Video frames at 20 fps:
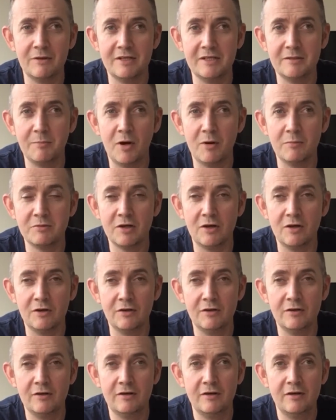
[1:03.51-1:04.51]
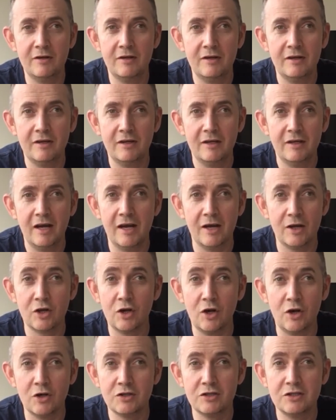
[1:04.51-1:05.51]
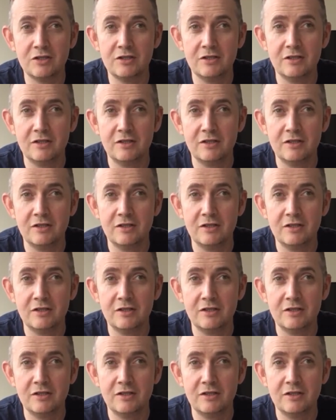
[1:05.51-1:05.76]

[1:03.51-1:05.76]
pops on at cost,